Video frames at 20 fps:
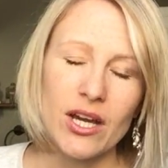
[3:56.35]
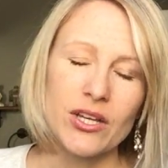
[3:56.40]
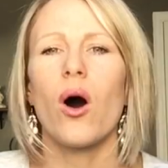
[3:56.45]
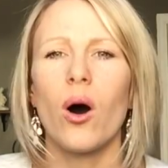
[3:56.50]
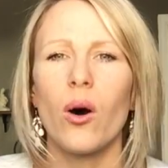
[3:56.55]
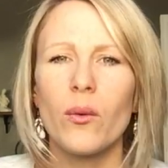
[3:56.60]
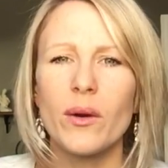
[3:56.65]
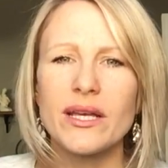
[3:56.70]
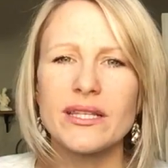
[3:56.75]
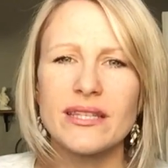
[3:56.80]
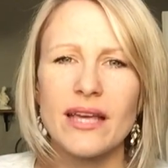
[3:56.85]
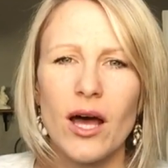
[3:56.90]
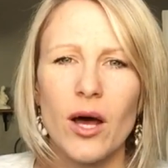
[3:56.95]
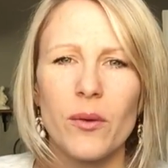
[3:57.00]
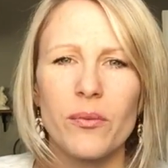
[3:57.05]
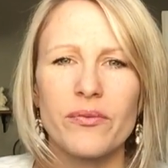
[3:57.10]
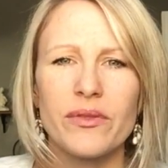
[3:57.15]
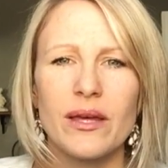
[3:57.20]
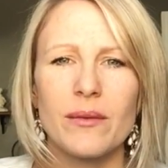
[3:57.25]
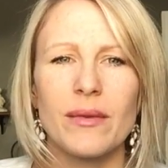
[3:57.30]
Always
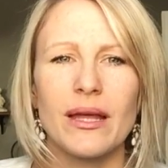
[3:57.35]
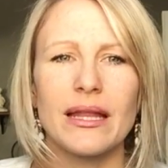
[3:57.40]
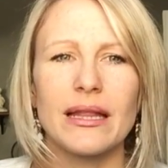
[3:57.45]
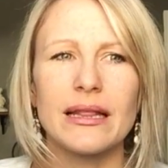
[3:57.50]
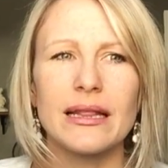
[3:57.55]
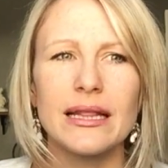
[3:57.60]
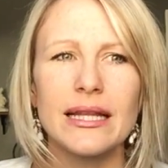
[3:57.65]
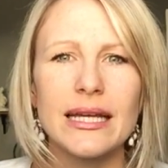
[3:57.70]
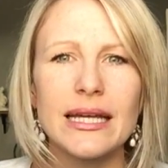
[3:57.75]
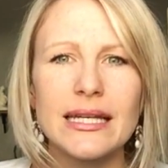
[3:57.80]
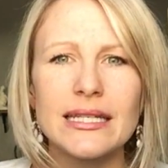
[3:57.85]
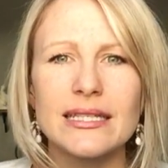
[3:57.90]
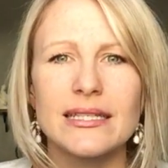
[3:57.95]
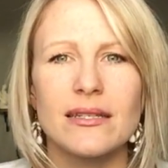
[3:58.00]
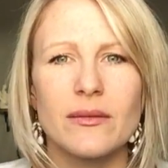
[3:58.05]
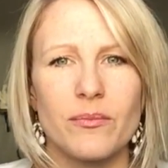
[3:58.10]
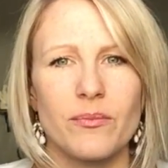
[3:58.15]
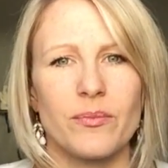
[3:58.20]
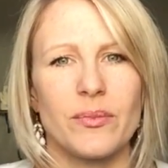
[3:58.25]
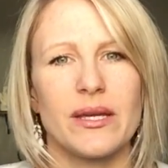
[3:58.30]
help them at least